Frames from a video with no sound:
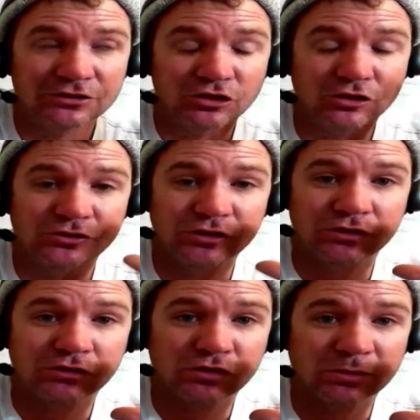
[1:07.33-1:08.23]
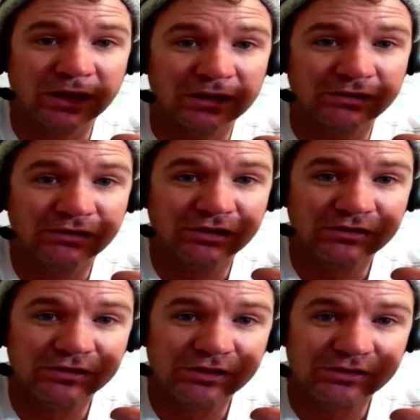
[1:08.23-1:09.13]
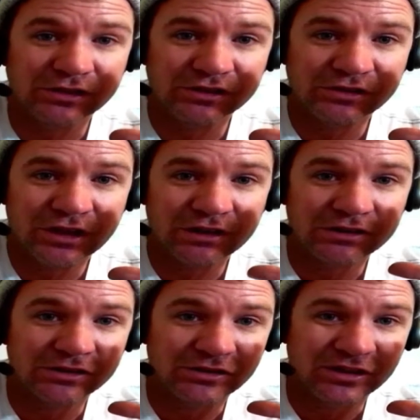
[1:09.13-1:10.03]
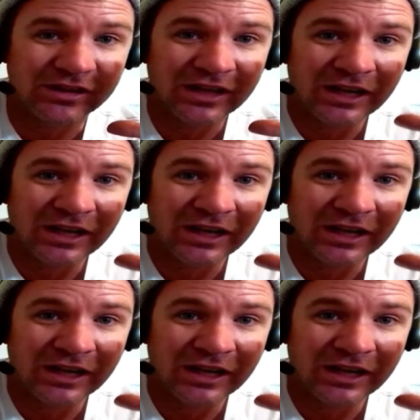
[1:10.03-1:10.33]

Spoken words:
John Childers talk about lists years and years and years ago, and he said